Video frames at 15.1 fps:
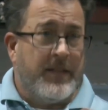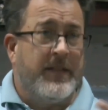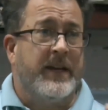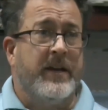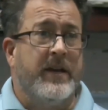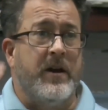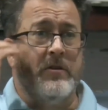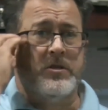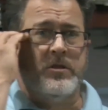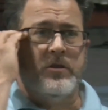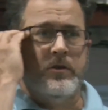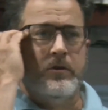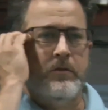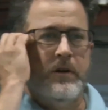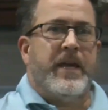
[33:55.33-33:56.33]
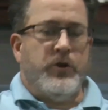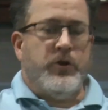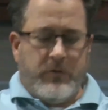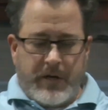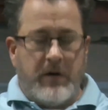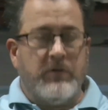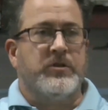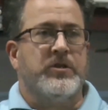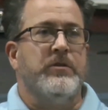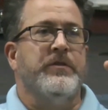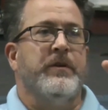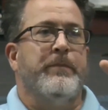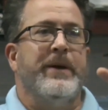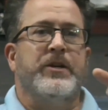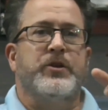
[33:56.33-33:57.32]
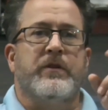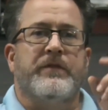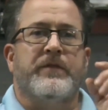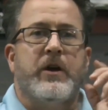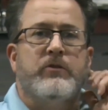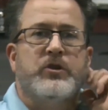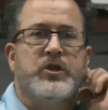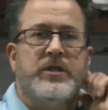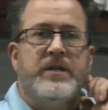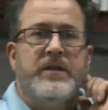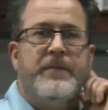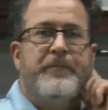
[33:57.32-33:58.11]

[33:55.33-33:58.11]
They go to, can you go to the picture of Goshen?